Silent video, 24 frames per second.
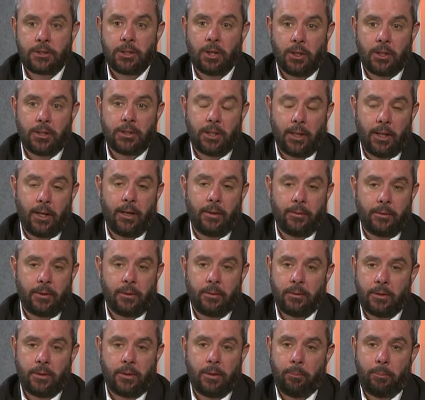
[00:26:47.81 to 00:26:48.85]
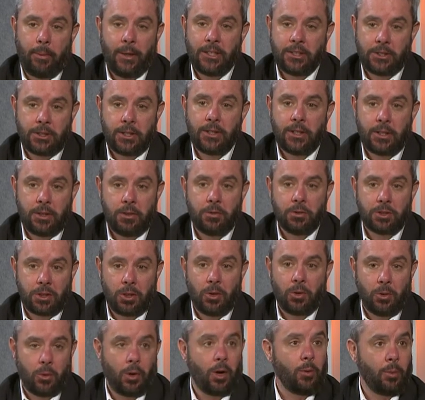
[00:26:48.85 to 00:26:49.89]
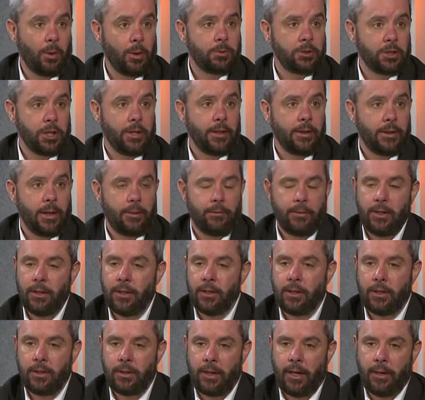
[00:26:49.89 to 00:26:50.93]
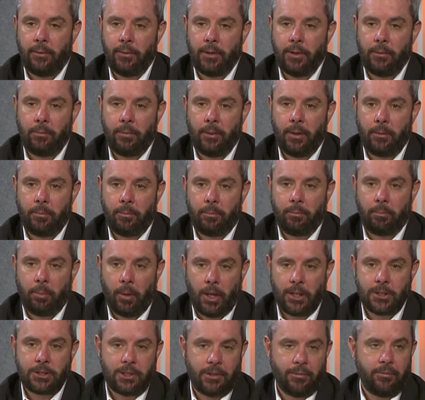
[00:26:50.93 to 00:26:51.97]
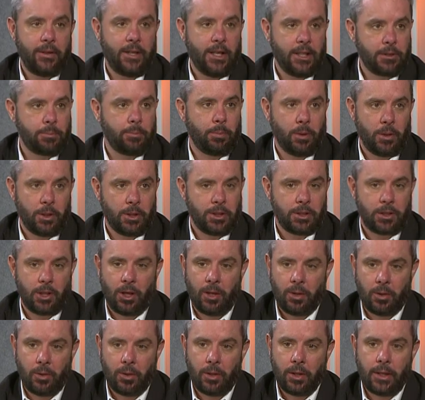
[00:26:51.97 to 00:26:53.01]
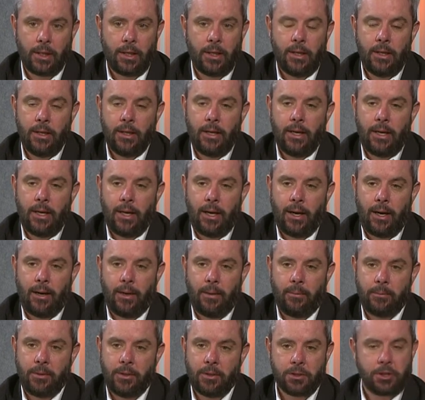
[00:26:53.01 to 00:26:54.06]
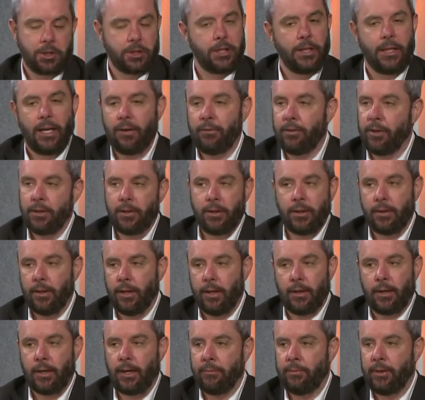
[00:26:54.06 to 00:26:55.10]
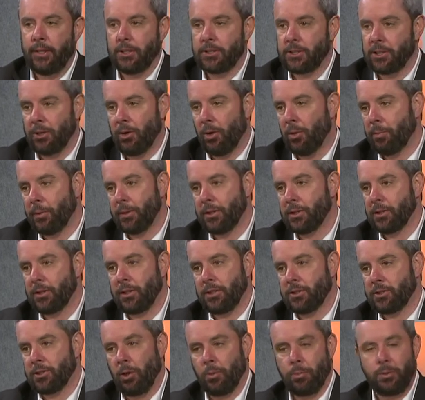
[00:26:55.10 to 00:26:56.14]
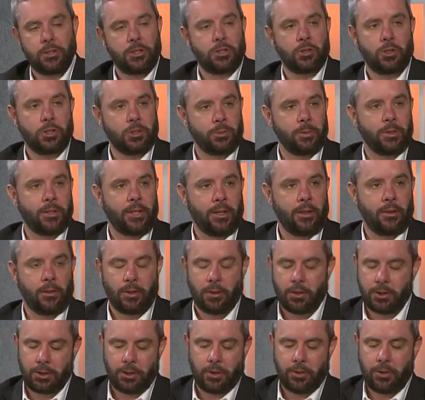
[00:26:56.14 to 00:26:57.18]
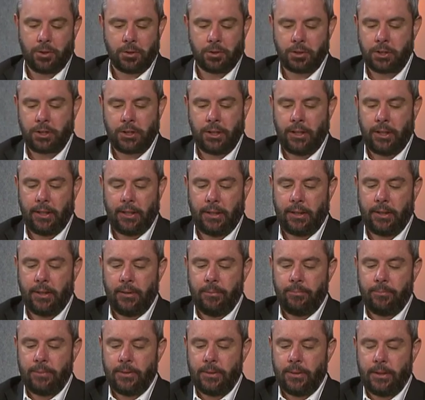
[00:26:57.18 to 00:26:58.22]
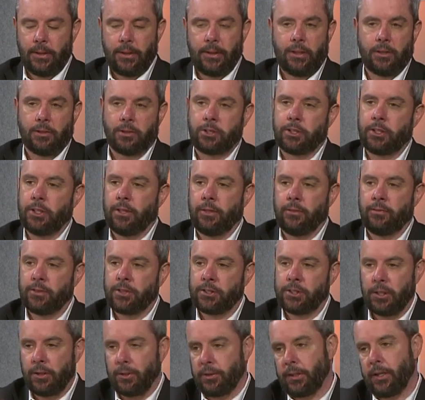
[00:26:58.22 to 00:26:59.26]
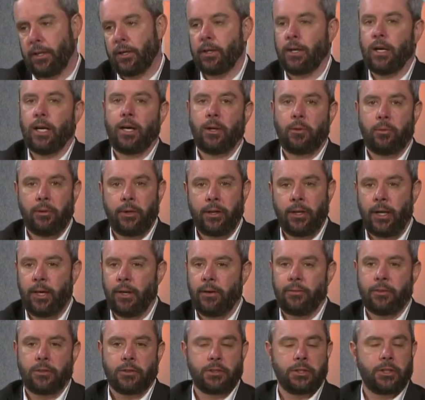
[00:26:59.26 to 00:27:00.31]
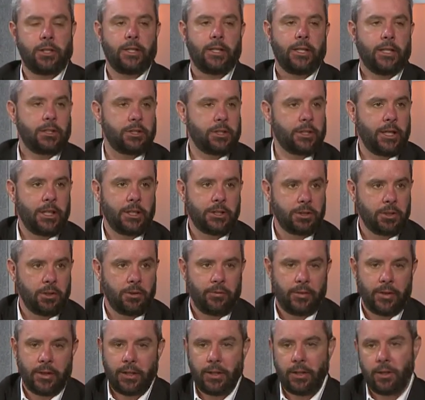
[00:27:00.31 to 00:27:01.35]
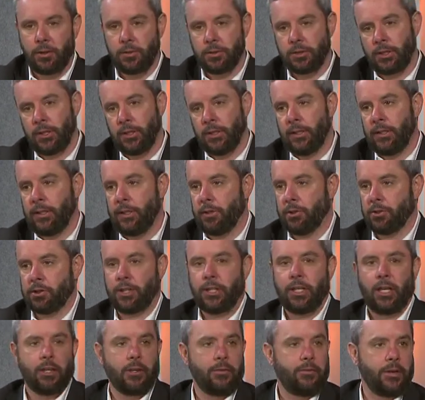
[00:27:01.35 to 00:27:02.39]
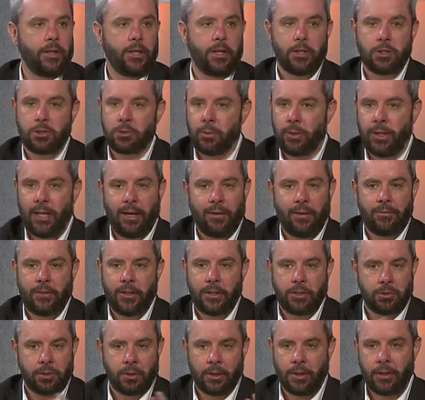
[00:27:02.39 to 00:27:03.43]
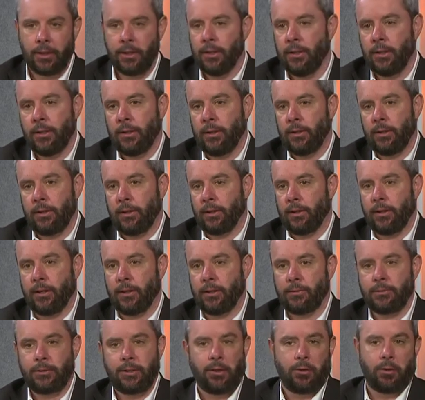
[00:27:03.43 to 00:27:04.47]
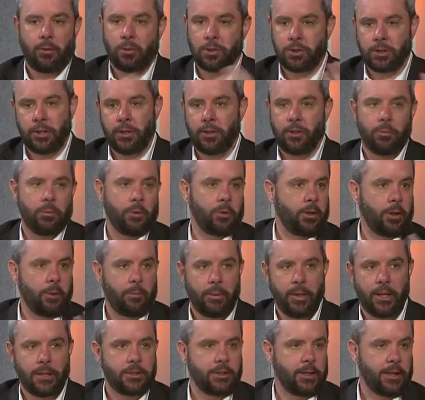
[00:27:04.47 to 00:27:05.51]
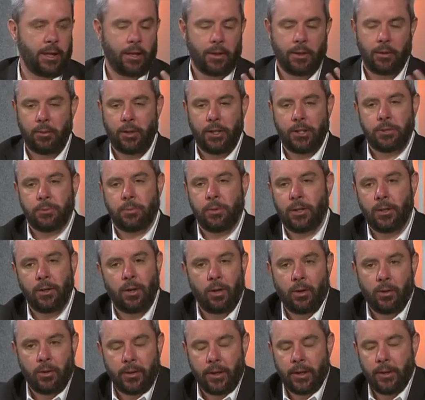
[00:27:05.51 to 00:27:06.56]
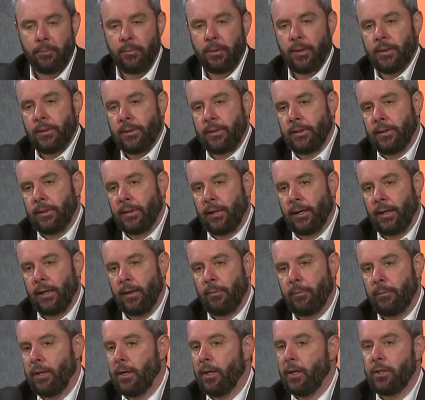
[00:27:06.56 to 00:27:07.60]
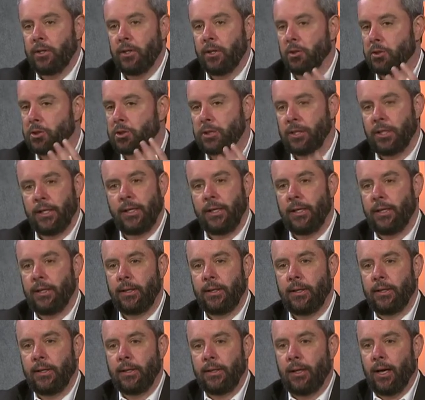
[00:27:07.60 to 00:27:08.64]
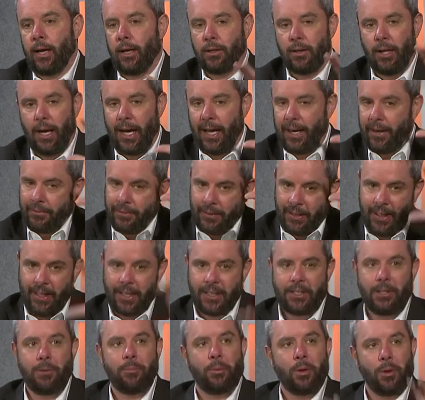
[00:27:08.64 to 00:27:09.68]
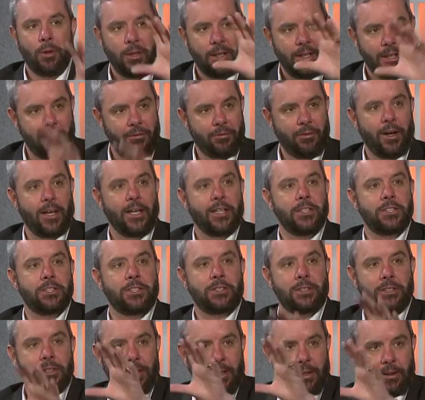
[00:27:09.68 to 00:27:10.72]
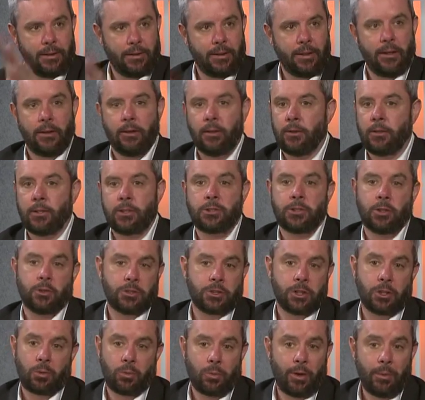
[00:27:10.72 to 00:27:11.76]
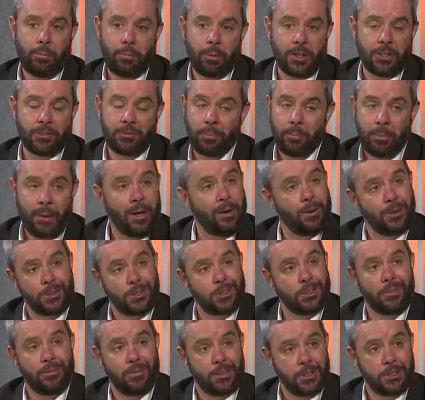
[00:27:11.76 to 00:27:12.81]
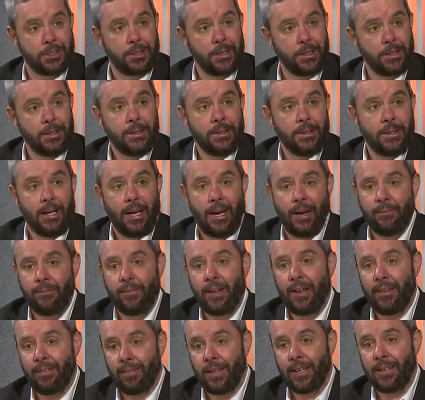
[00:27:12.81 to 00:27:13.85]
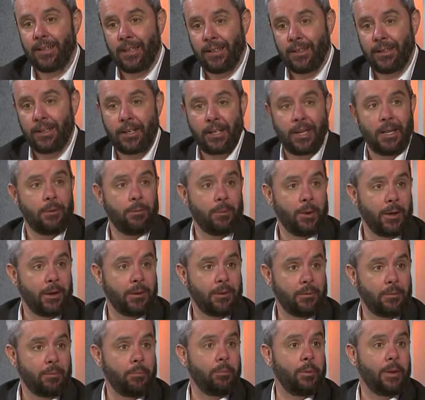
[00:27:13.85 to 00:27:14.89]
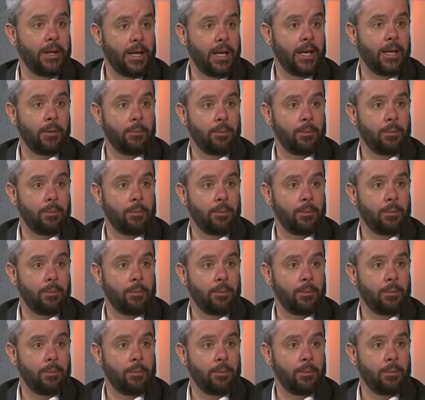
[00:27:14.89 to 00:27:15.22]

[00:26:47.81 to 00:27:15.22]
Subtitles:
So it's, the best thing to do is go to our website. I mean, bostonvsbullies.org. You'll see everything there. I mean, it's open source material. So you'll see the facilitator guide we have. You'll see the educational videos. You'll see other videos we featuring Terry Rozier and Mookie Betts and Ellie Raisman and all of them. You'll see a lot of the anti-bullying advice. So it's a great place for parents to visit if they think that their kid might be getting bullied.